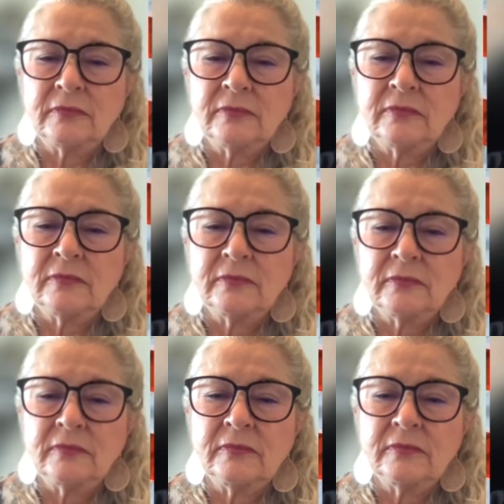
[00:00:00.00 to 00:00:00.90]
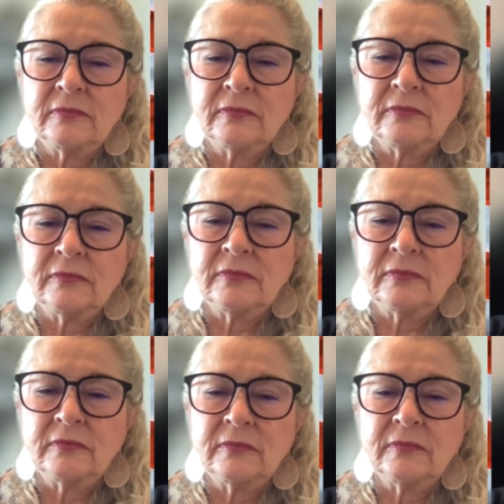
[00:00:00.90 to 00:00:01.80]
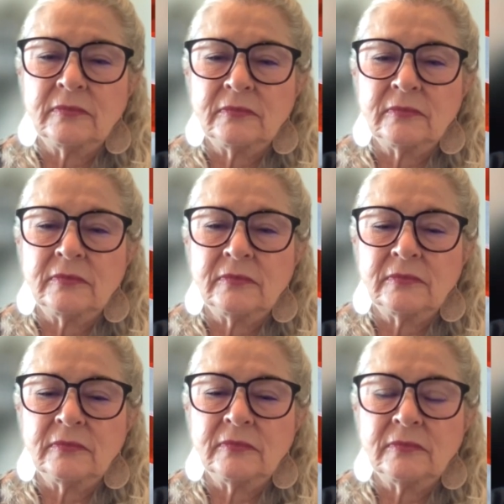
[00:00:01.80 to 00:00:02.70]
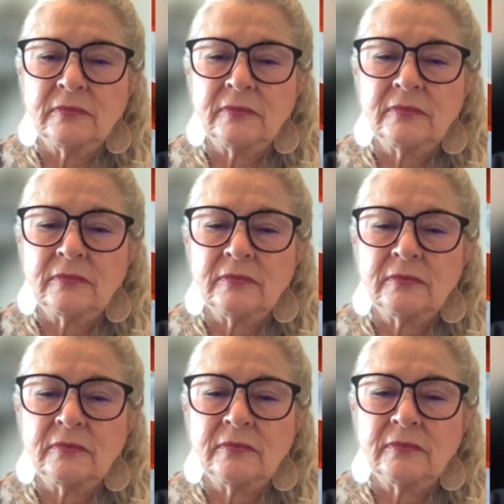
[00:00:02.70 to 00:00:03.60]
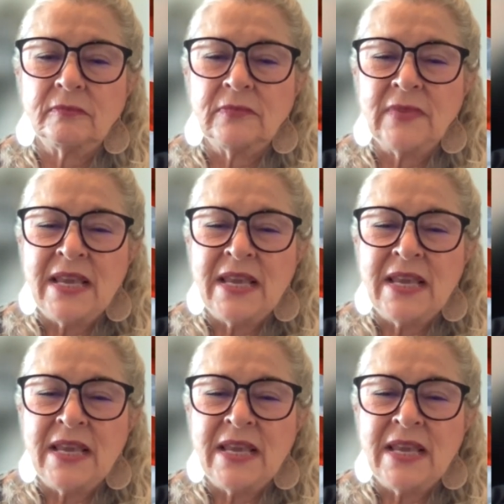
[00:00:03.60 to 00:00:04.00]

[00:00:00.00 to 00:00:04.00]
(silent)